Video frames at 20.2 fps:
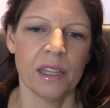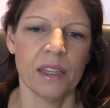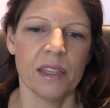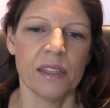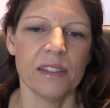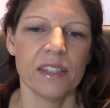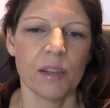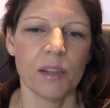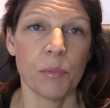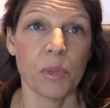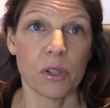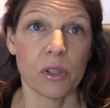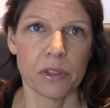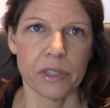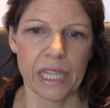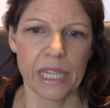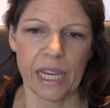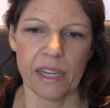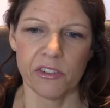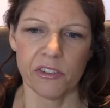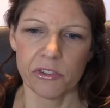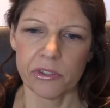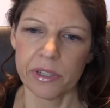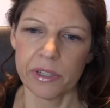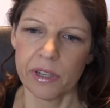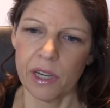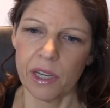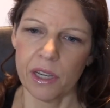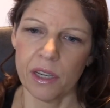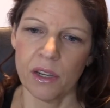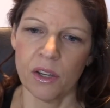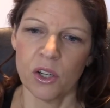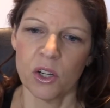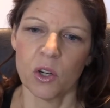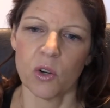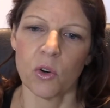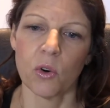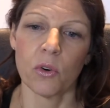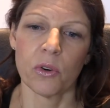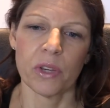simultaneously,
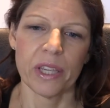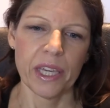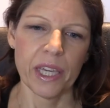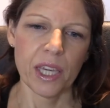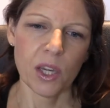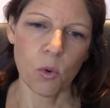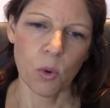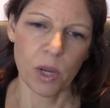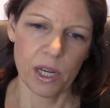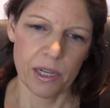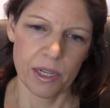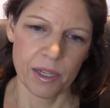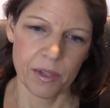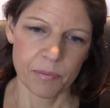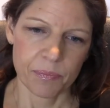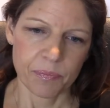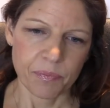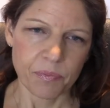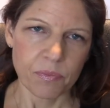or equally.